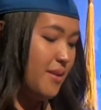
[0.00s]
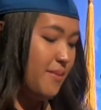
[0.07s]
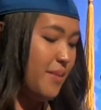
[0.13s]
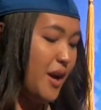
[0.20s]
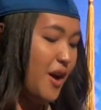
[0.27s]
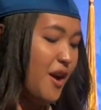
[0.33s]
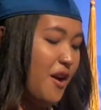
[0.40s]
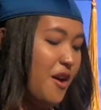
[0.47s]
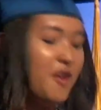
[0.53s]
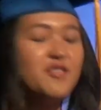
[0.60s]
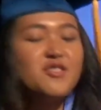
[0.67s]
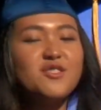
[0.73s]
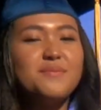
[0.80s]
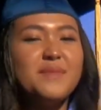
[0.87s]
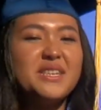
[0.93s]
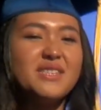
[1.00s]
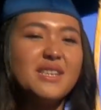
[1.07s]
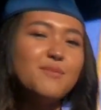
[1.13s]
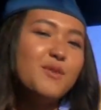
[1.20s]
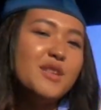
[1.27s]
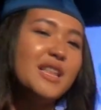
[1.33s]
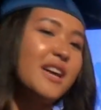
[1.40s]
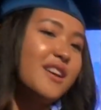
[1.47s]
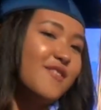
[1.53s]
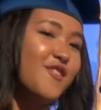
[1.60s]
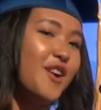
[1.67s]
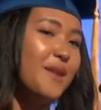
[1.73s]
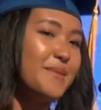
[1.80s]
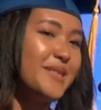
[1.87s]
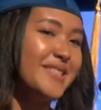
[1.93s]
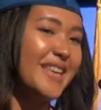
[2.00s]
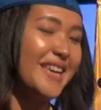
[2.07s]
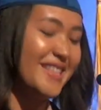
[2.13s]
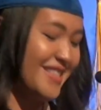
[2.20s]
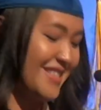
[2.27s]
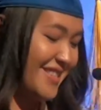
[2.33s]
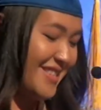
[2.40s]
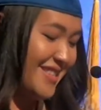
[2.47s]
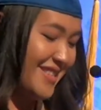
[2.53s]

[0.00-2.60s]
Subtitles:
but also my somewhat lack of common sense.